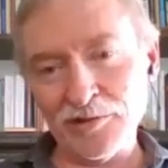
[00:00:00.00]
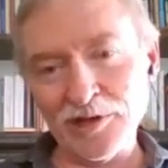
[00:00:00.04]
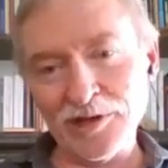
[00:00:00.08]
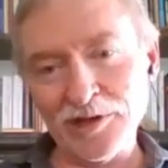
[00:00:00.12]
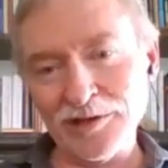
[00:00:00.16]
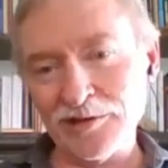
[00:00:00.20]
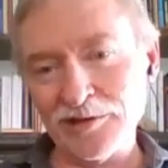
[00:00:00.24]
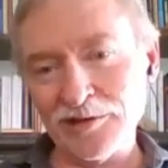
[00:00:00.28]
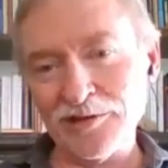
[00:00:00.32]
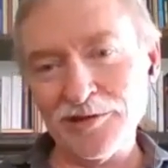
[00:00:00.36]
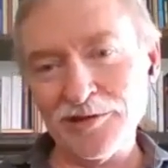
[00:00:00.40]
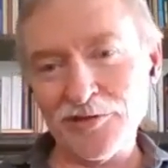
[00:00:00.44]

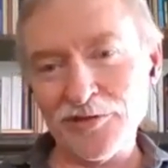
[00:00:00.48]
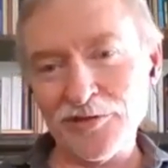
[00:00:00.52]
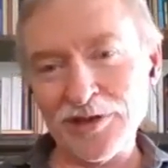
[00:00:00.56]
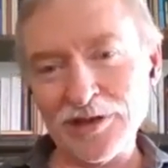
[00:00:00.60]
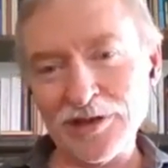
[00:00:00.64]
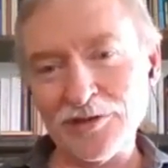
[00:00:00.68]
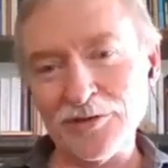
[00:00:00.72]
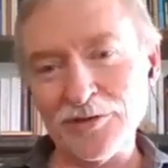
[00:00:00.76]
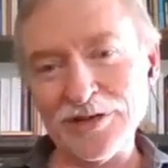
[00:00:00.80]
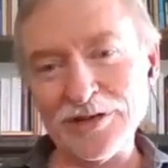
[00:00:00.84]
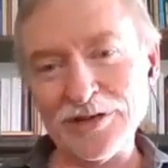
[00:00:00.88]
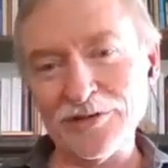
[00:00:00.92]
right? It's like yeah,
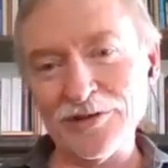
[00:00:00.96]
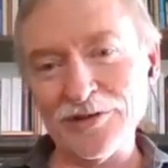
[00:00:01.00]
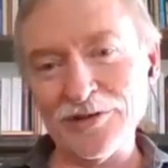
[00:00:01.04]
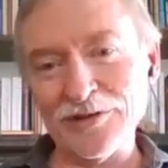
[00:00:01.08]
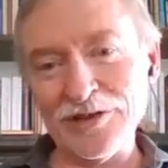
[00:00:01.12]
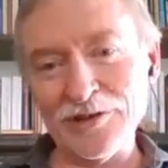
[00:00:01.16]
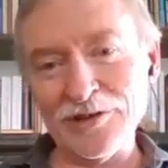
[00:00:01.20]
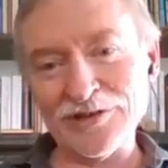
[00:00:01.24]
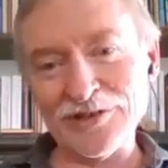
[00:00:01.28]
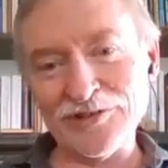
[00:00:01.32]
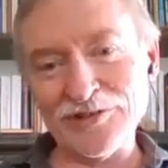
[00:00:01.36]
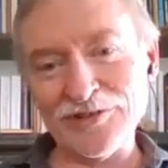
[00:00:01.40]
you yeah. don't you
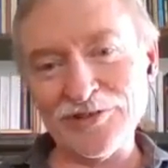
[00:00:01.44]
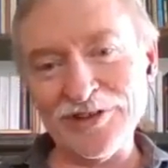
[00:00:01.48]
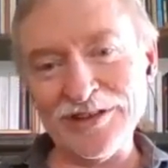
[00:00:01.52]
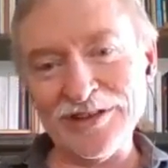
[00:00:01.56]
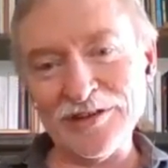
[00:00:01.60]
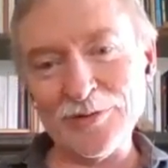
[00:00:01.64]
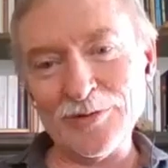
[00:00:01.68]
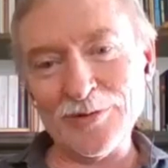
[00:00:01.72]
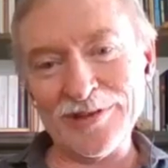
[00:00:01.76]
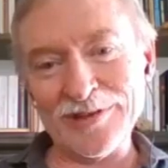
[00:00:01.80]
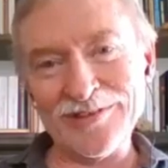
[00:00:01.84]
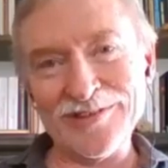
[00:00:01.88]
don't just need
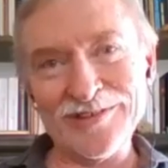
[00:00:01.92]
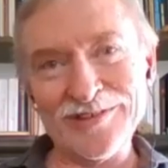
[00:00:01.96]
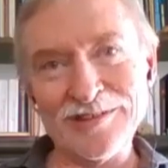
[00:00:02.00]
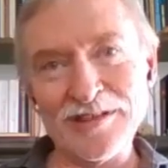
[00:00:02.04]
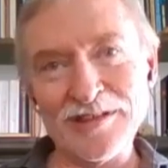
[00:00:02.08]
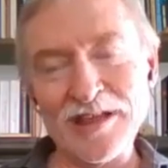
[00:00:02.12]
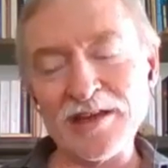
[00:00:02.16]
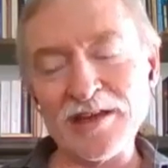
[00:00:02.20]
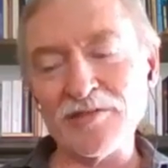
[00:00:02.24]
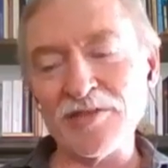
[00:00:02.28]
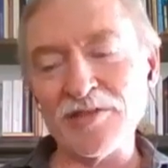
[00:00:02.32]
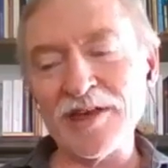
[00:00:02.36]
to ex-
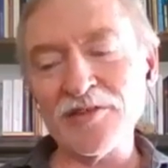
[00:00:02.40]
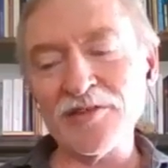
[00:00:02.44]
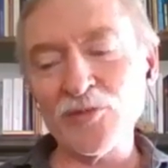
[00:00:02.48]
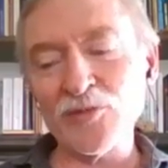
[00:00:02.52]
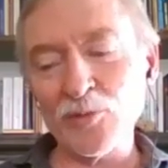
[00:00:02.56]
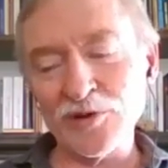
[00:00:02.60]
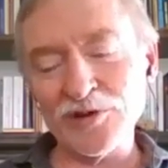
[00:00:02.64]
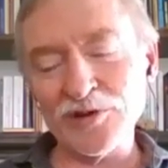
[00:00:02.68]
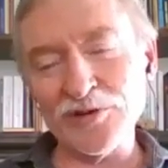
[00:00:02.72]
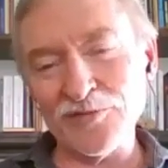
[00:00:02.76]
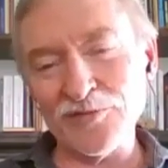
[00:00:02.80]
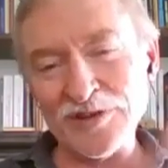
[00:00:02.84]
like that's
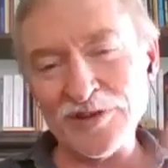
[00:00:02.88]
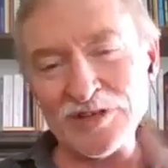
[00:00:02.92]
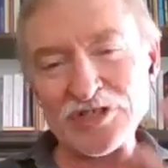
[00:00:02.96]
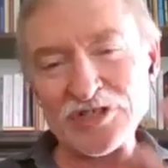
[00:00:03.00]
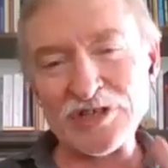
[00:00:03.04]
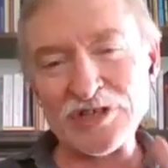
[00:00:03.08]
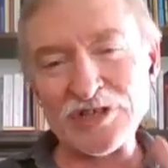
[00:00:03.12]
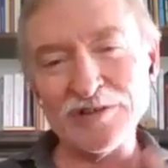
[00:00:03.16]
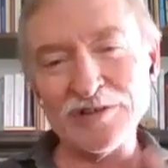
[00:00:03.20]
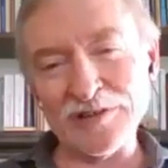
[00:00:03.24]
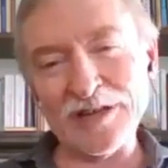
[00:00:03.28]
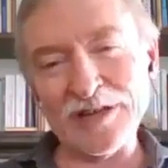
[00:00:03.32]
where
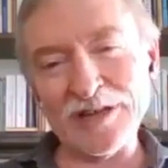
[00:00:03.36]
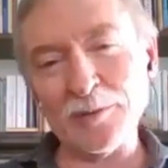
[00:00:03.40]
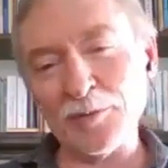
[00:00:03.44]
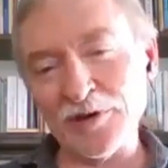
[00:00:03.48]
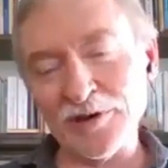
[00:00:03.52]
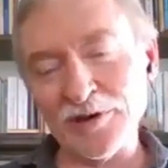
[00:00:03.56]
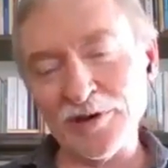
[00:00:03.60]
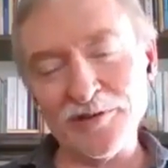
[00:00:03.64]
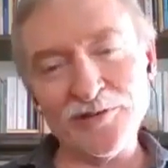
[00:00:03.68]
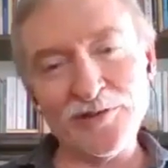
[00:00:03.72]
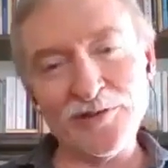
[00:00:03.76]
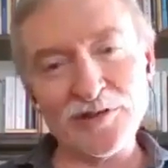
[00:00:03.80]
division of
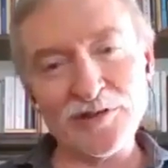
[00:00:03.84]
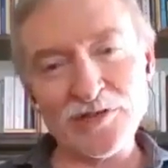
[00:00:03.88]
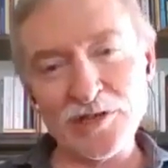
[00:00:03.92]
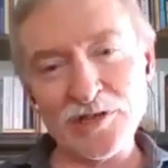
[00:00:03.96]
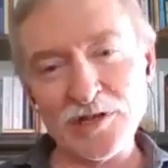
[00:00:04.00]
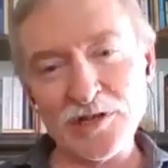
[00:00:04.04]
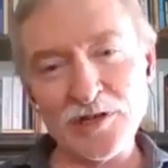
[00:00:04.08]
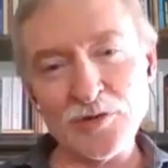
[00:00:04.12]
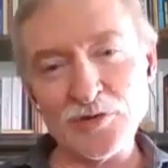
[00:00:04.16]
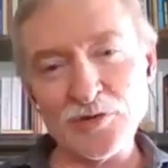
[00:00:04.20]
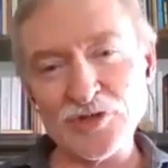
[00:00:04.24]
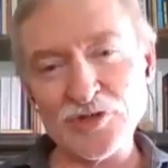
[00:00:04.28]
labor is such a
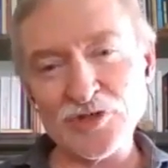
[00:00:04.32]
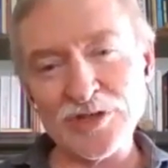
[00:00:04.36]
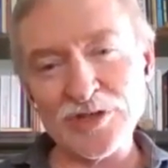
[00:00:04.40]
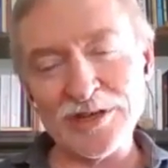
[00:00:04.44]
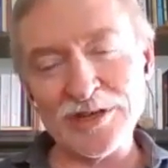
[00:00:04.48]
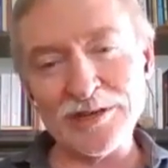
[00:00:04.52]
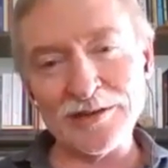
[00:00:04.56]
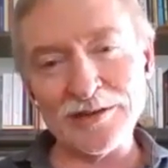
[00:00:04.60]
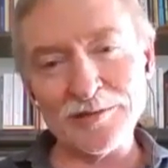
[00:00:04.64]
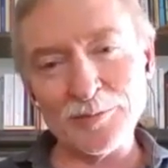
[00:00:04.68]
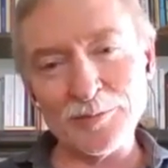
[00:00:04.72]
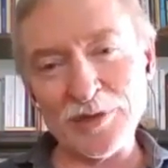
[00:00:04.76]
huge
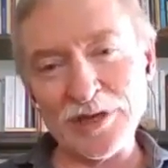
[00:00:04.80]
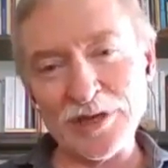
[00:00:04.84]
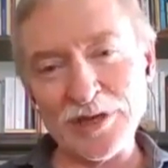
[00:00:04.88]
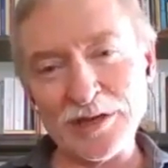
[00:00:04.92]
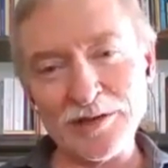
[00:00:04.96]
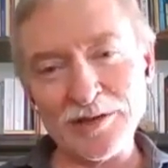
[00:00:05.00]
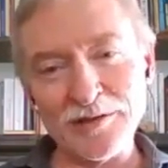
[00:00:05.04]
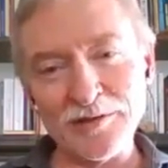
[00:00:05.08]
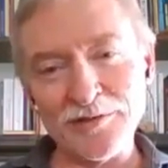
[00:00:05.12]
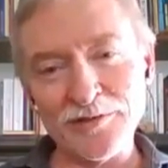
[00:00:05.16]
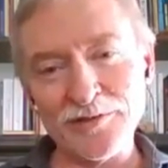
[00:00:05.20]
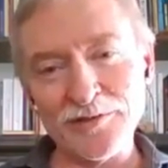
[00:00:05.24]
thing,
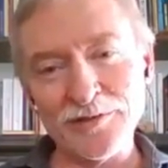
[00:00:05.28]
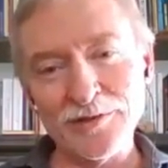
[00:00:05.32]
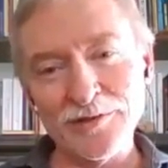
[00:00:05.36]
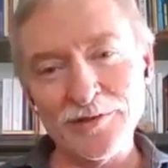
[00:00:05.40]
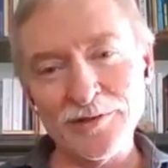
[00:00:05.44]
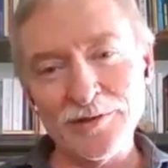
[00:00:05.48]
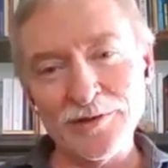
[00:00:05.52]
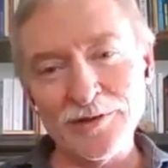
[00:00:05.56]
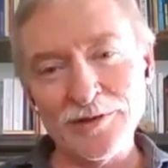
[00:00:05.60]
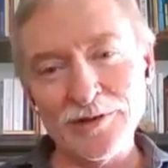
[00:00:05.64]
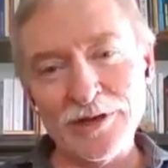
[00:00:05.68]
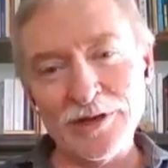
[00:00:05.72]
because
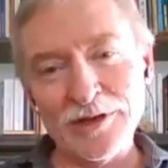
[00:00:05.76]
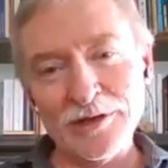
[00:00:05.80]
sure.